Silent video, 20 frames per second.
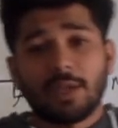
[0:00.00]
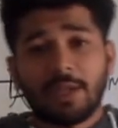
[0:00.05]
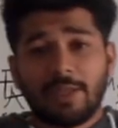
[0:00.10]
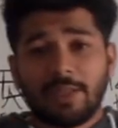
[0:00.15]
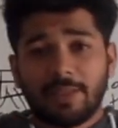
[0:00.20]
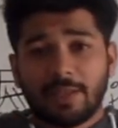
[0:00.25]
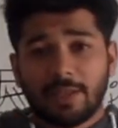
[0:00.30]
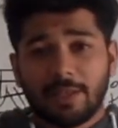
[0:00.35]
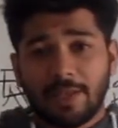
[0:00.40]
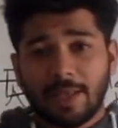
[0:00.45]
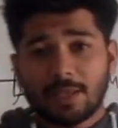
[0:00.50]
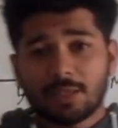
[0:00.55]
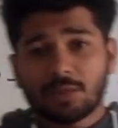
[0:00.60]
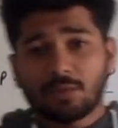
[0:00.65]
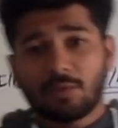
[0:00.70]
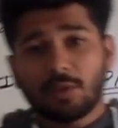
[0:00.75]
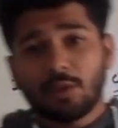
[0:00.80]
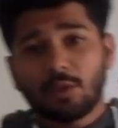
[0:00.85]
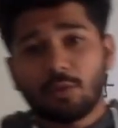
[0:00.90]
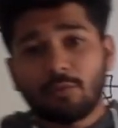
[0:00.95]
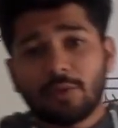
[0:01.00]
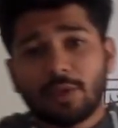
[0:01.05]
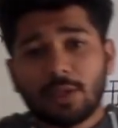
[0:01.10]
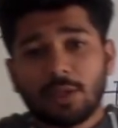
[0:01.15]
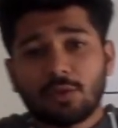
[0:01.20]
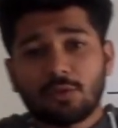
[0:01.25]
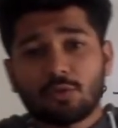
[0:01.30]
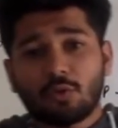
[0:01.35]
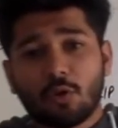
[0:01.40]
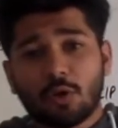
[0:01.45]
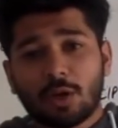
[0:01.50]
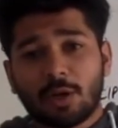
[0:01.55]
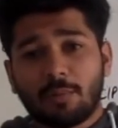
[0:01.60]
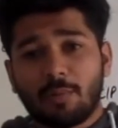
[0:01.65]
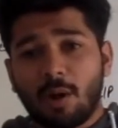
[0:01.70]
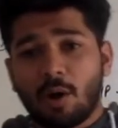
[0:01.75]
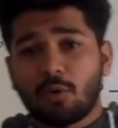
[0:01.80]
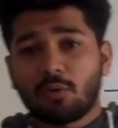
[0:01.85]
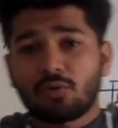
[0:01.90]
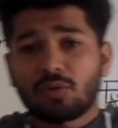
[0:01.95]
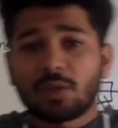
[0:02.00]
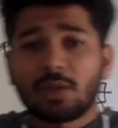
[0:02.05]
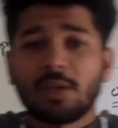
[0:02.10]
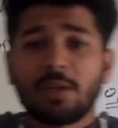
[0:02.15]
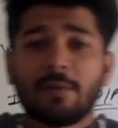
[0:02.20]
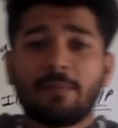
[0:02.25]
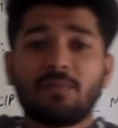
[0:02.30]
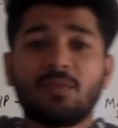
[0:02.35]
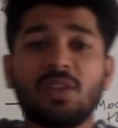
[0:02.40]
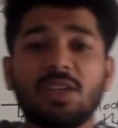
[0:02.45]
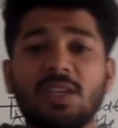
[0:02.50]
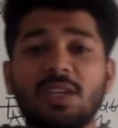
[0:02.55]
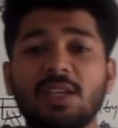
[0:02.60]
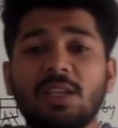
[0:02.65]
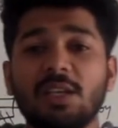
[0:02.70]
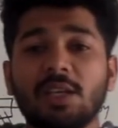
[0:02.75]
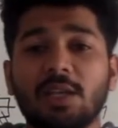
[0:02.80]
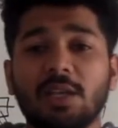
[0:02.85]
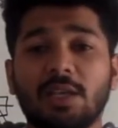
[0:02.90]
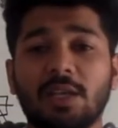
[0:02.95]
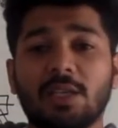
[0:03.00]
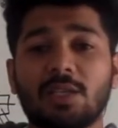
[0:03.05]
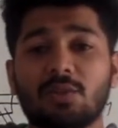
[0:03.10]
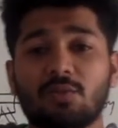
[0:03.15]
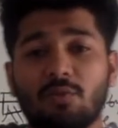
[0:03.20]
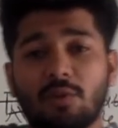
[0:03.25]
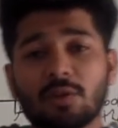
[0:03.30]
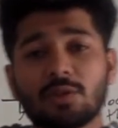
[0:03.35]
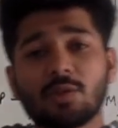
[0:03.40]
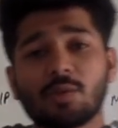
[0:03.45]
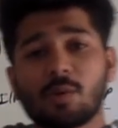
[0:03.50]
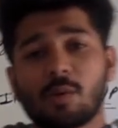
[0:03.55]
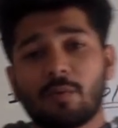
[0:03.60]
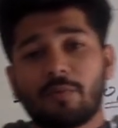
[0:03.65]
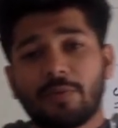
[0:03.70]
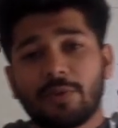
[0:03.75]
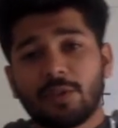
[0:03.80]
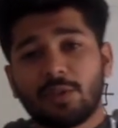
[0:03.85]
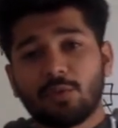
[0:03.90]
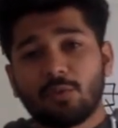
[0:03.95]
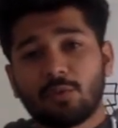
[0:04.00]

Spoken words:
In the next video, we can talk about the structure of a